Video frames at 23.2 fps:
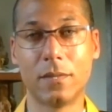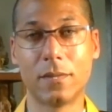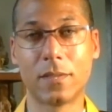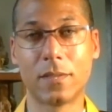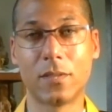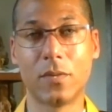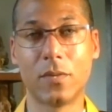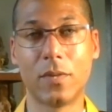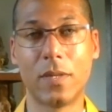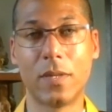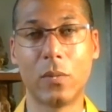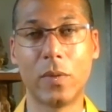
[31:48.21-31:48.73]

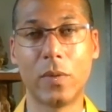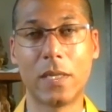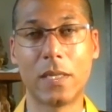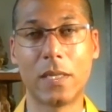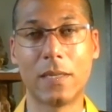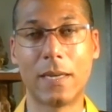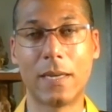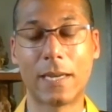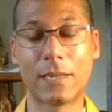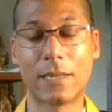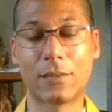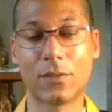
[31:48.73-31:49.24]
so that we can
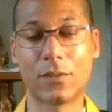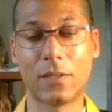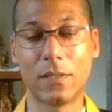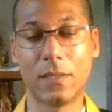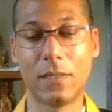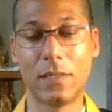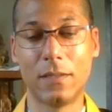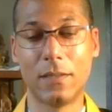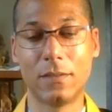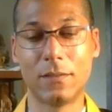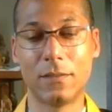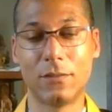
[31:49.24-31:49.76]

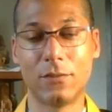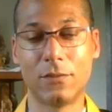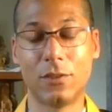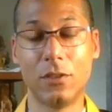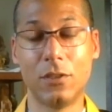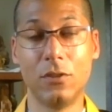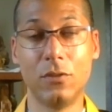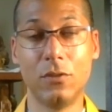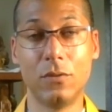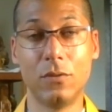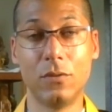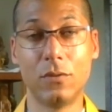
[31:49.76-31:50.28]
actually
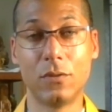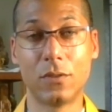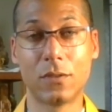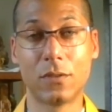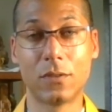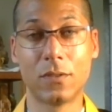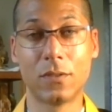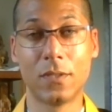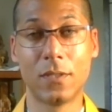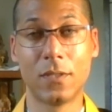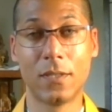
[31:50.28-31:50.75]
choose